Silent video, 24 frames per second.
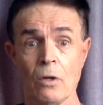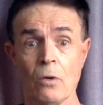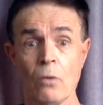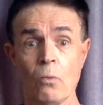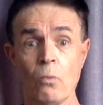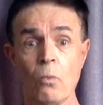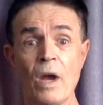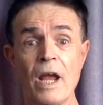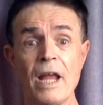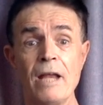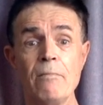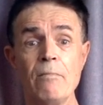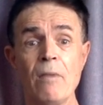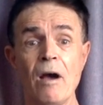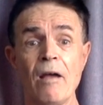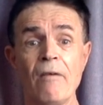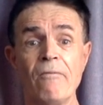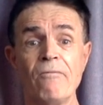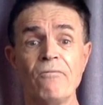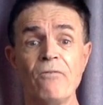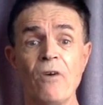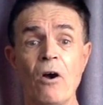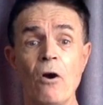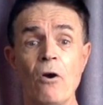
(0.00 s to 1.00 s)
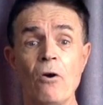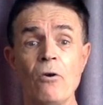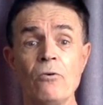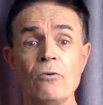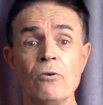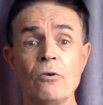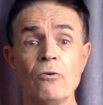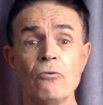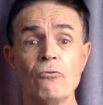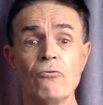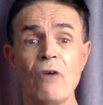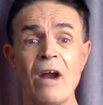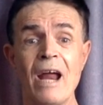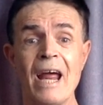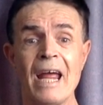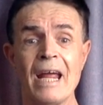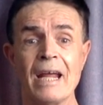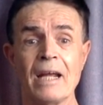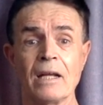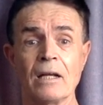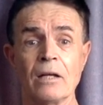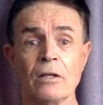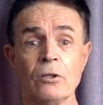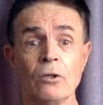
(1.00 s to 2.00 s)
When my phone
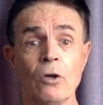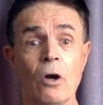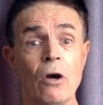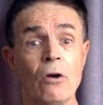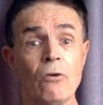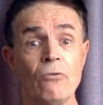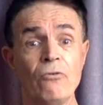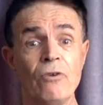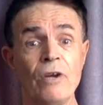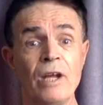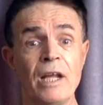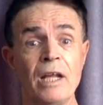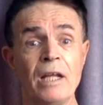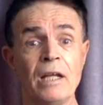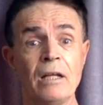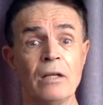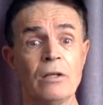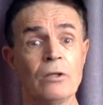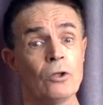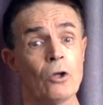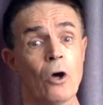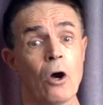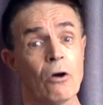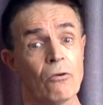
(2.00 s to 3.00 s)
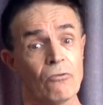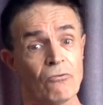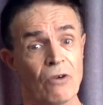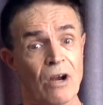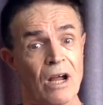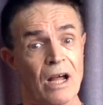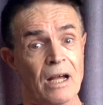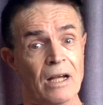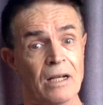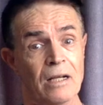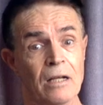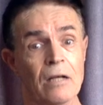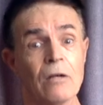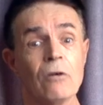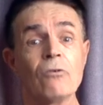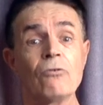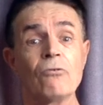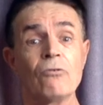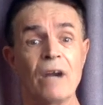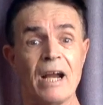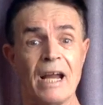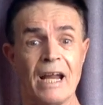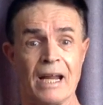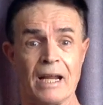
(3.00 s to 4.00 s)
rang. Not ring, not rung,
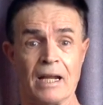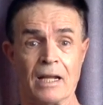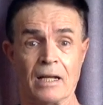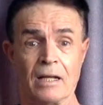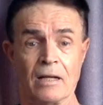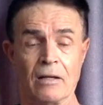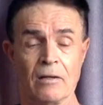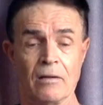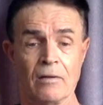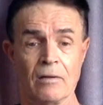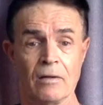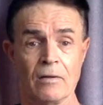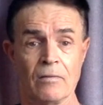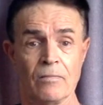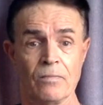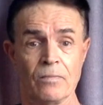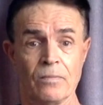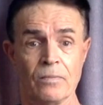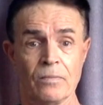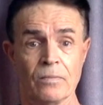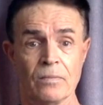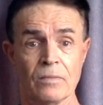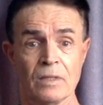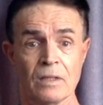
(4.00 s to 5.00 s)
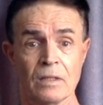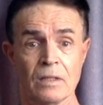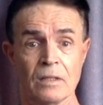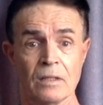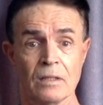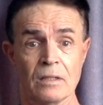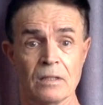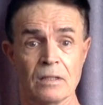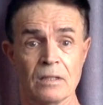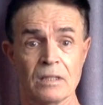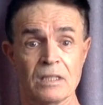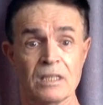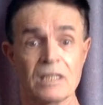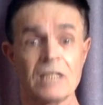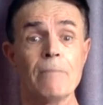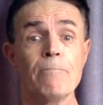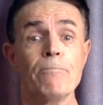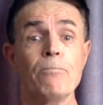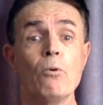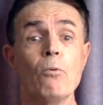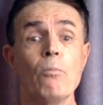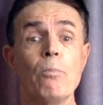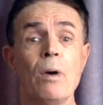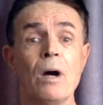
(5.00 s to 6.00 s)
rang.
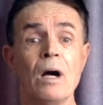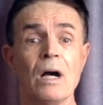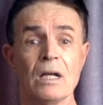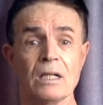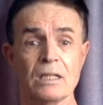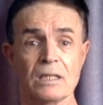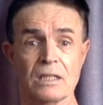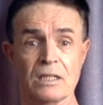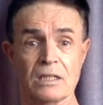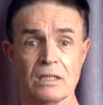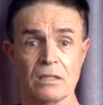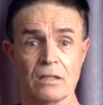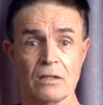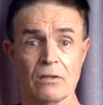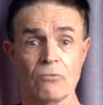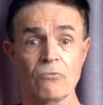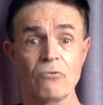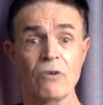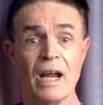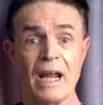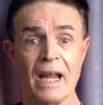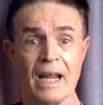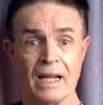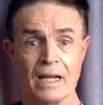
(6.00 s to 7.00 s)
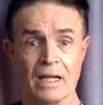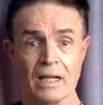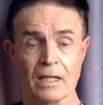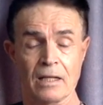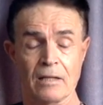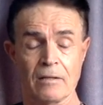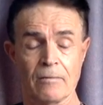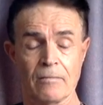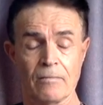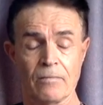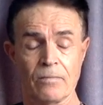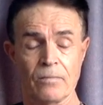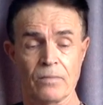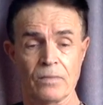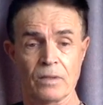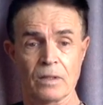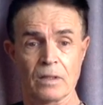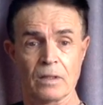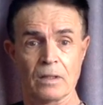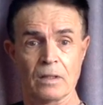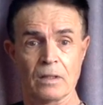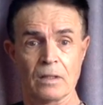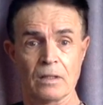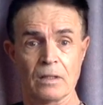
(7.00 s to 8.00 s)
Simple past. Rang.
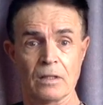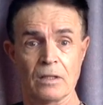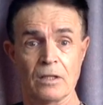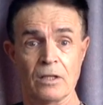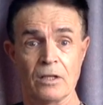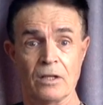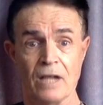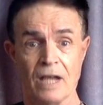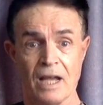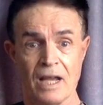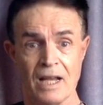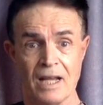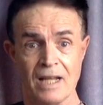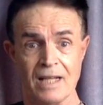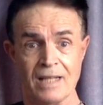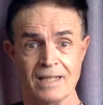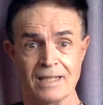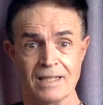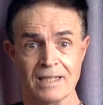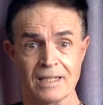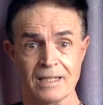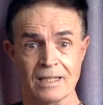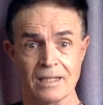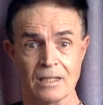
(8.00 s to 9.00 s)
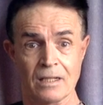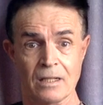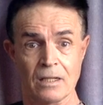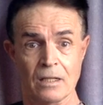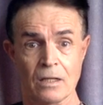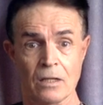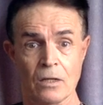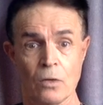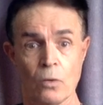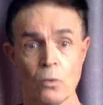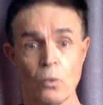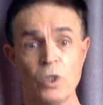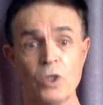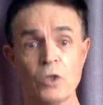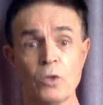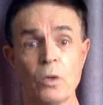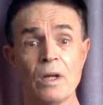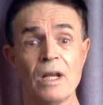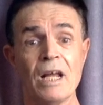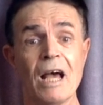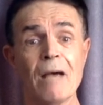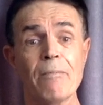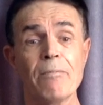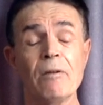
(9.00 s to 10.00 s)
You get it? Which
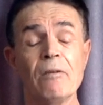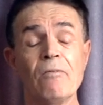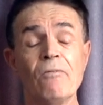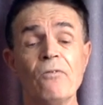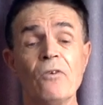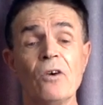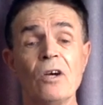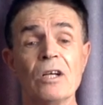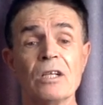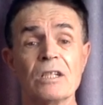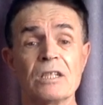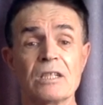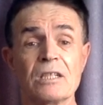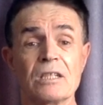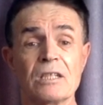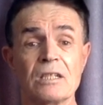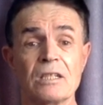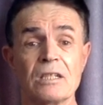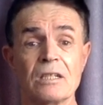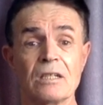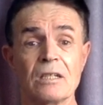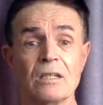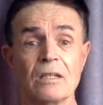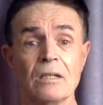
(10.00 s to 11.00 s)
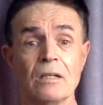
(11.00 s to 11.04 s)
one happened first?